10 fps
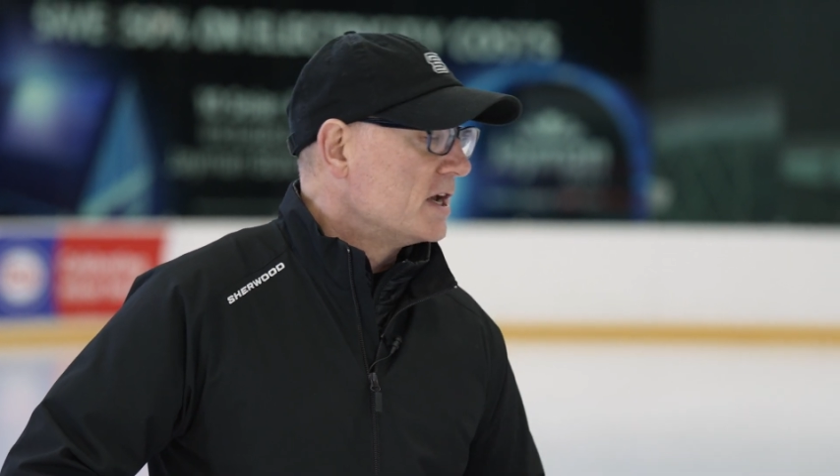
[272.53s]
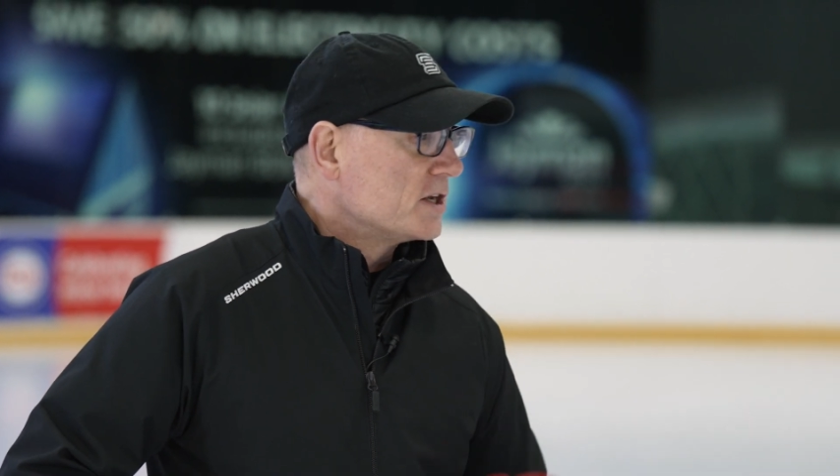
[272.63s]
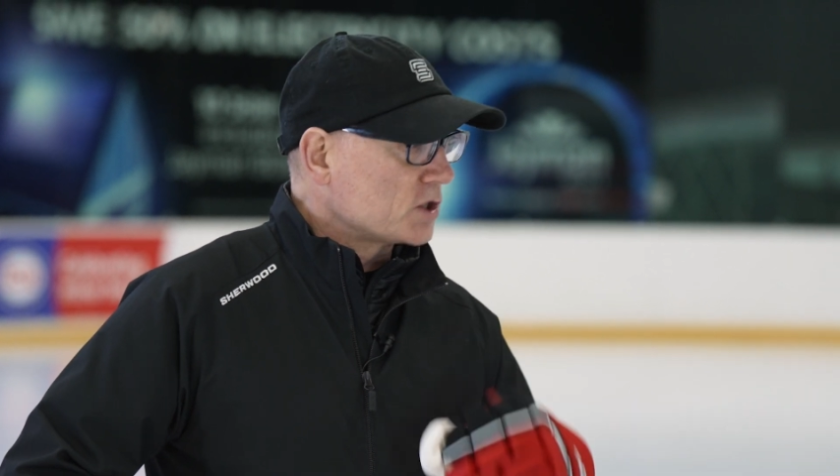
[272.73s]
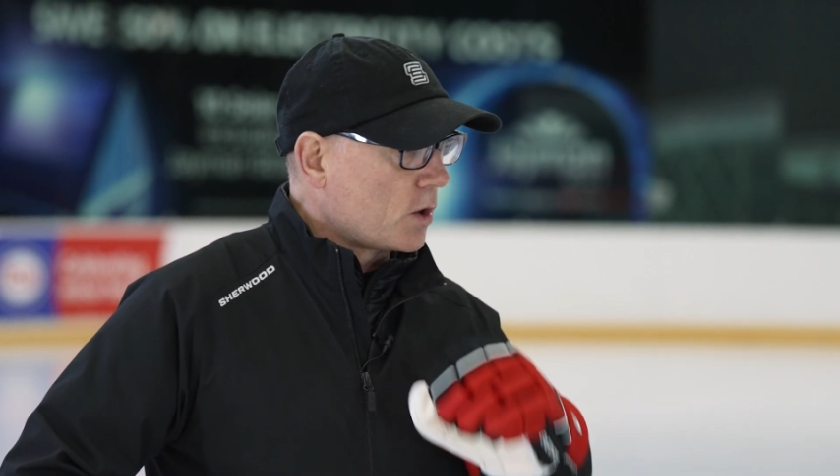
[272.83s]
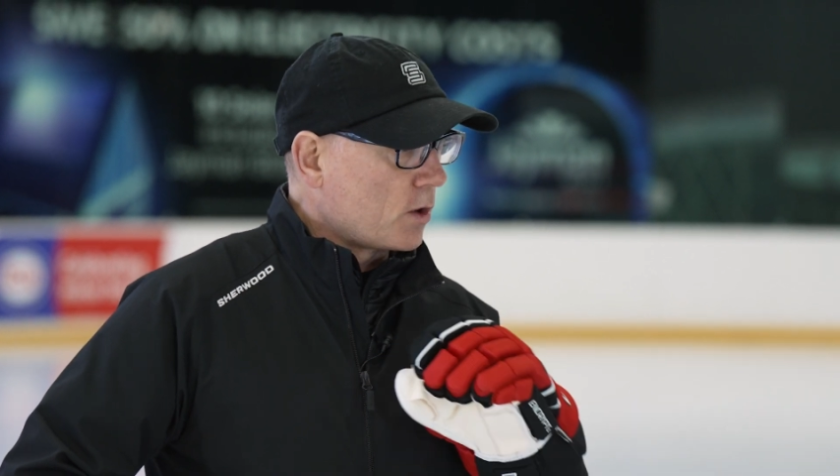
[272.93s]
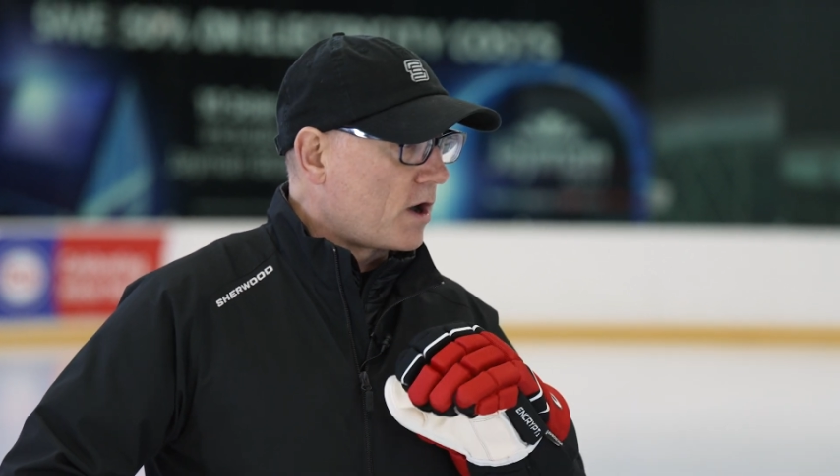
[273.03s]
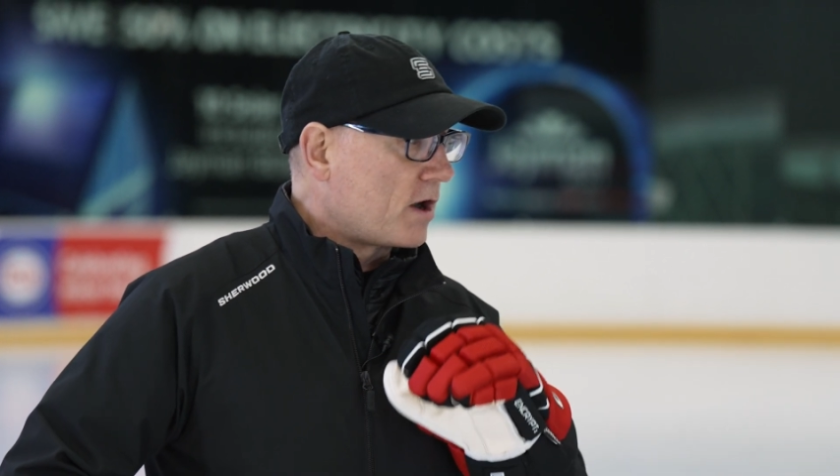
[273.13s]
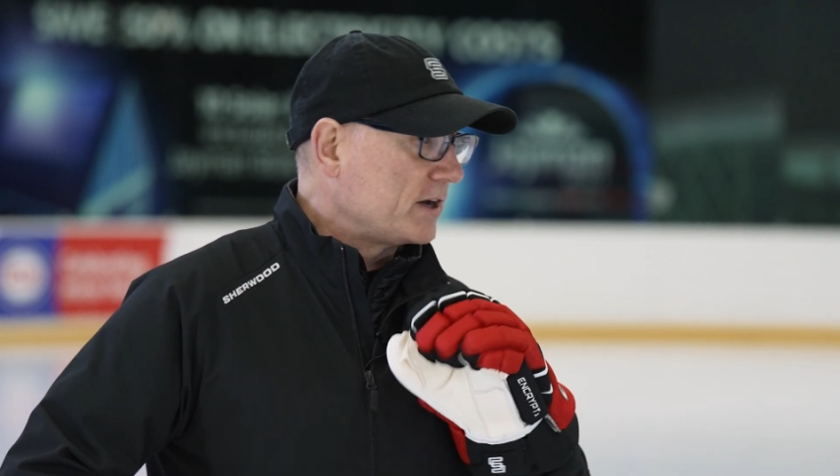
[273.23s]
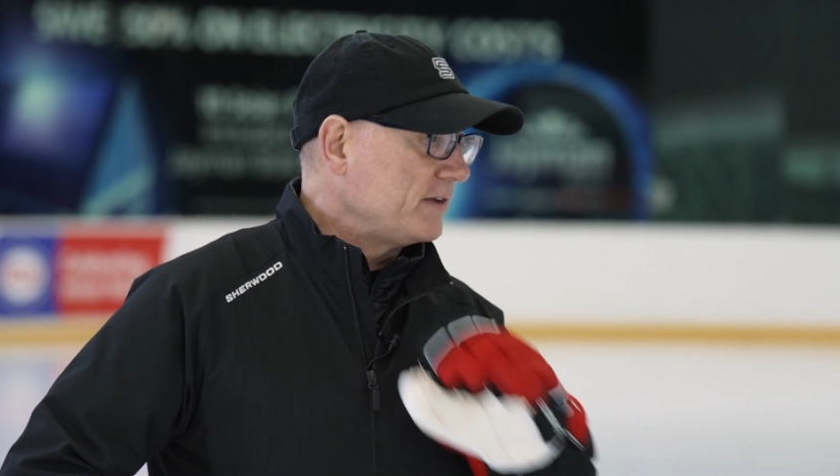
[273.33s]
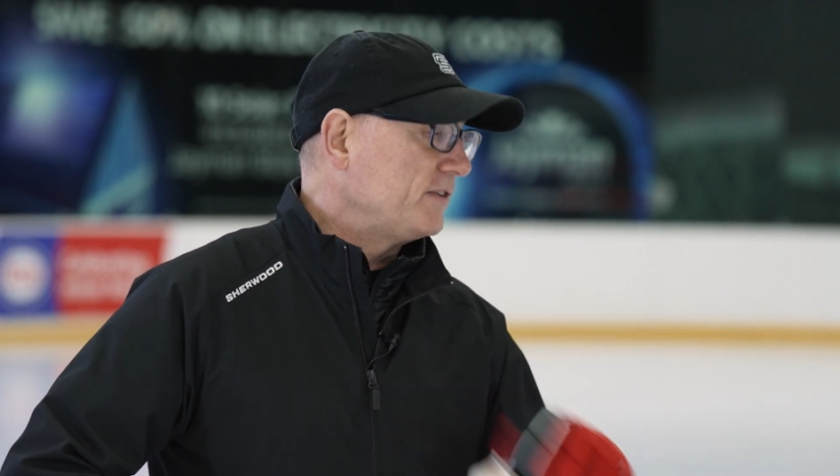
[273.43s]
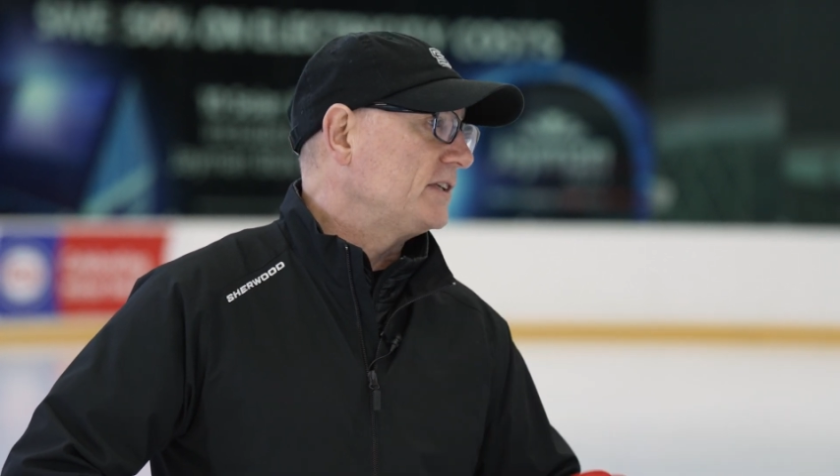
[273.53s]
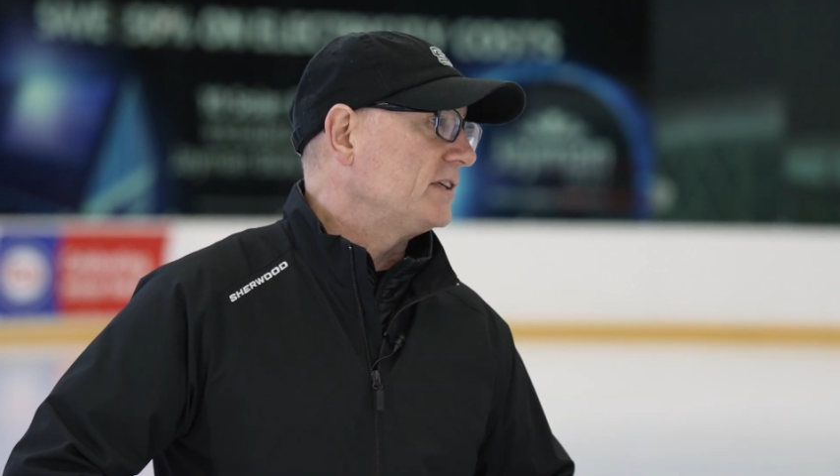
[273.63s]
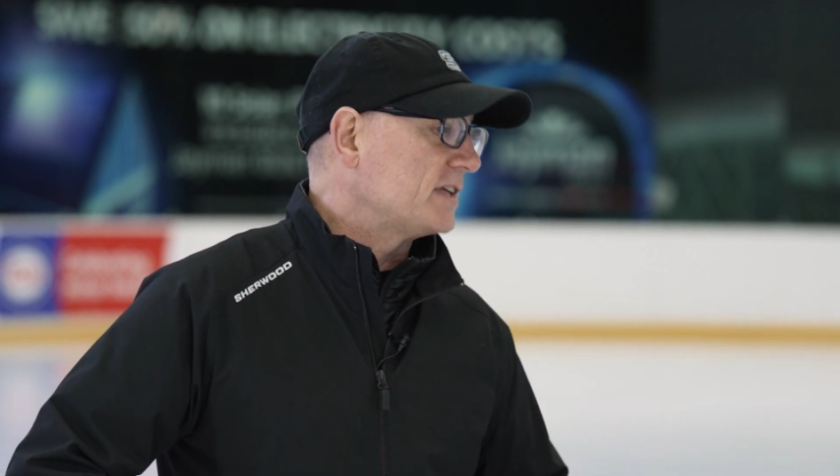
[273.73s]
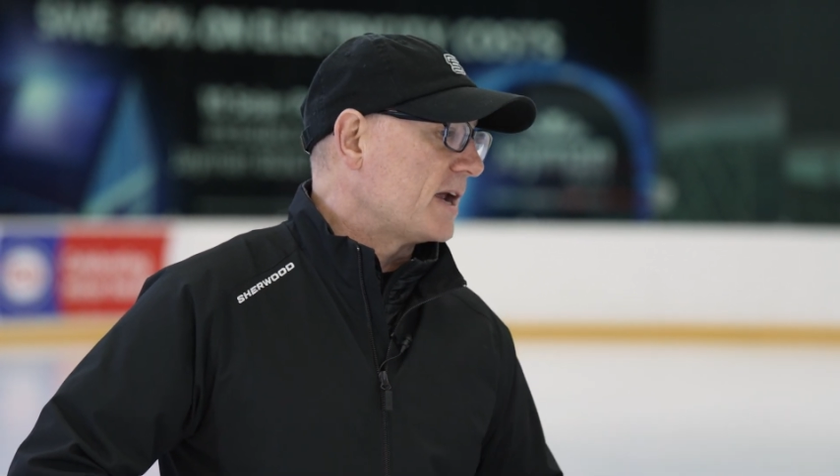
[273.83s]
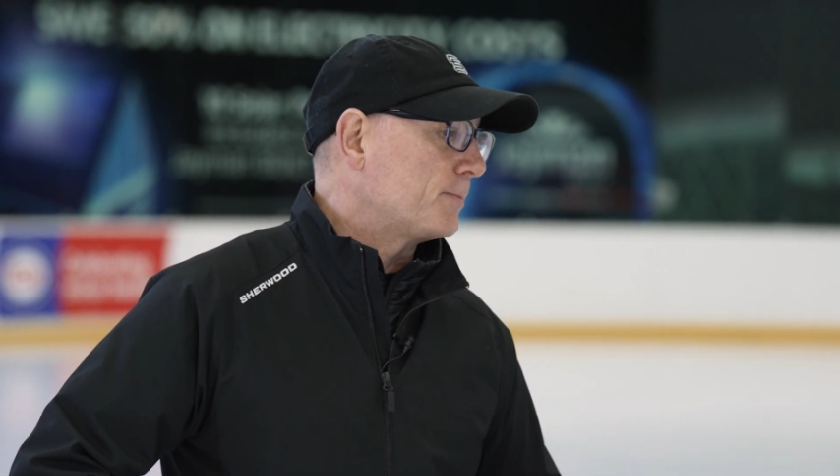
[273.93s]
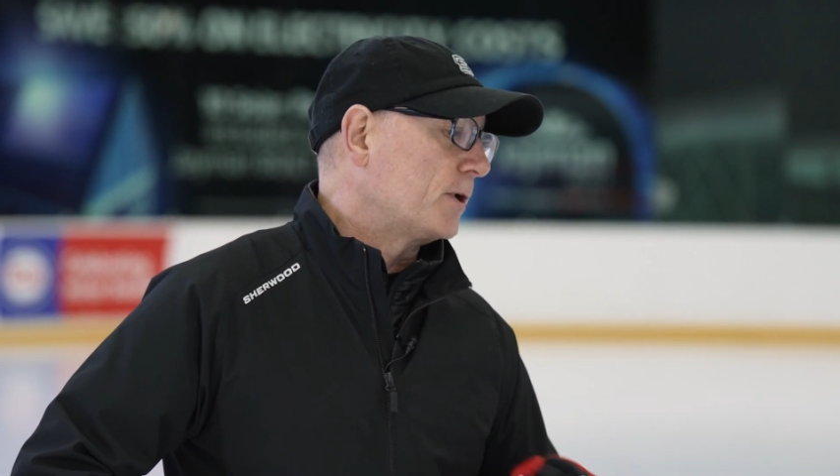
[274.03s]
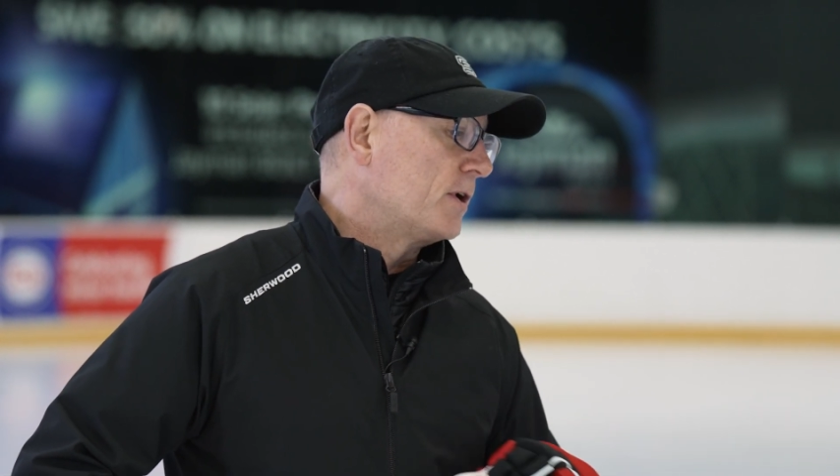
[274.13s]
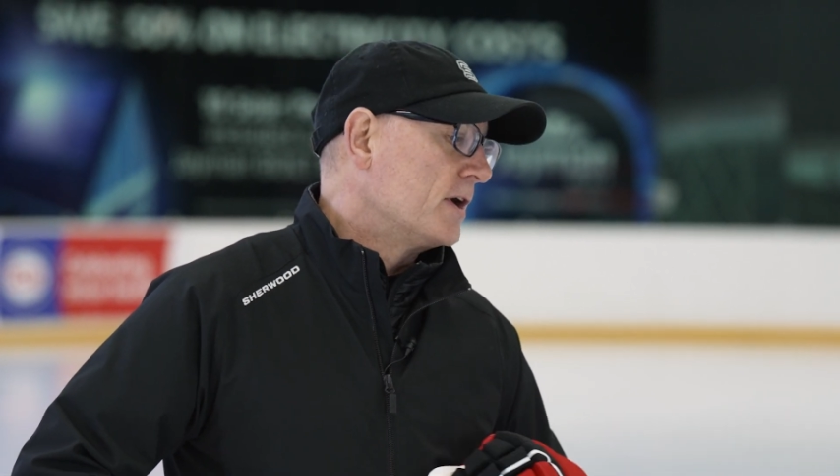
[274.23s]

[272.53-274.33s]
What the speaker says: So our EVT taper